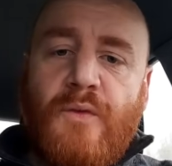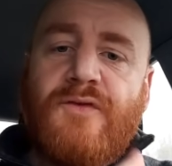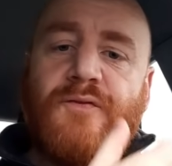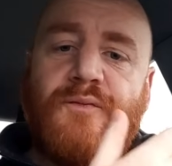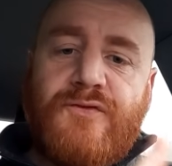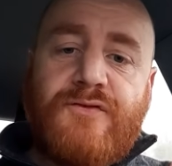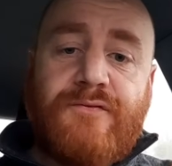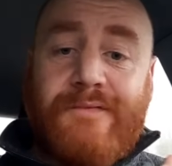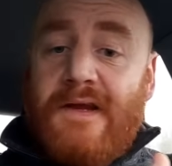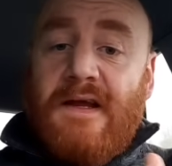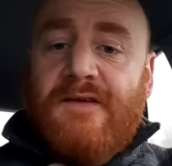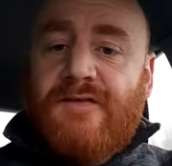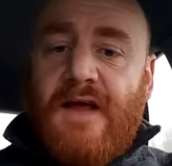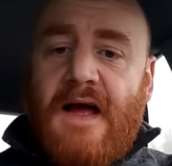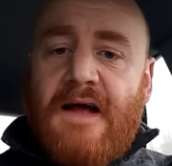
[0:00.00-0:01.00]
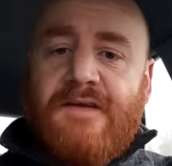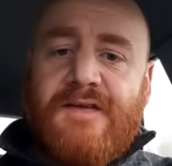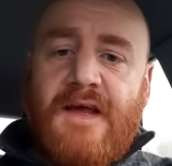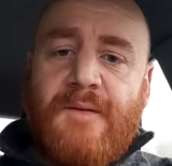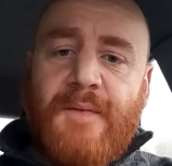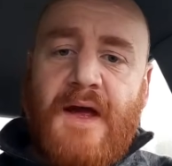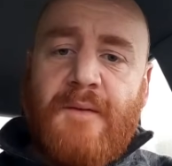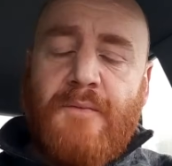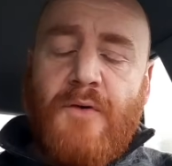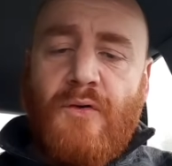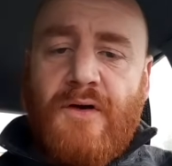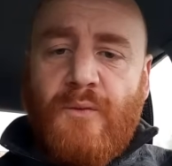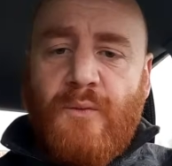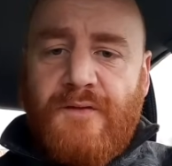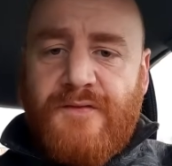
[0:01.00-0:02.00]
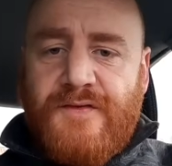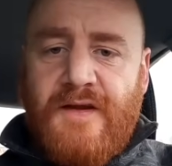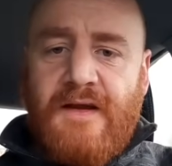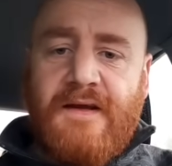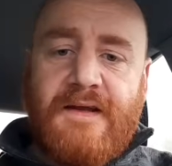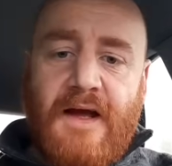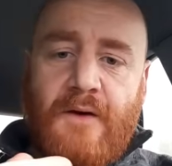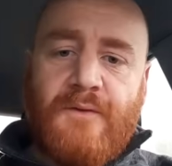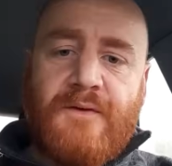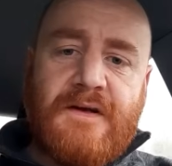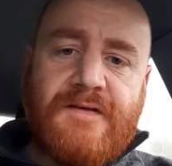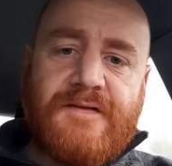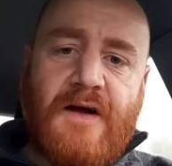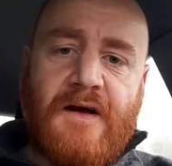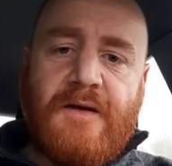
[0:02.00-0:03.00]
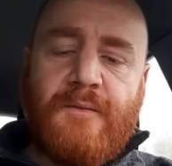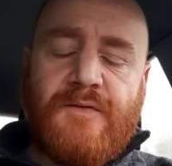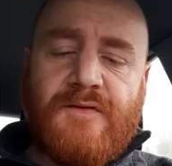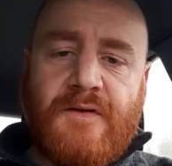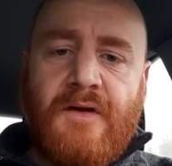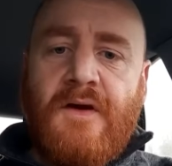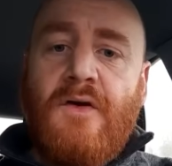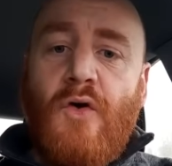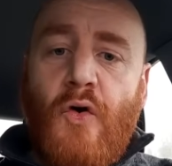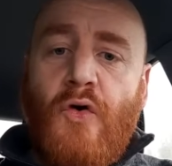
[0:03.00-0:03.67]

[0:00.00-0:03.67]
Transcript: was the exact same MO that we've seen countless times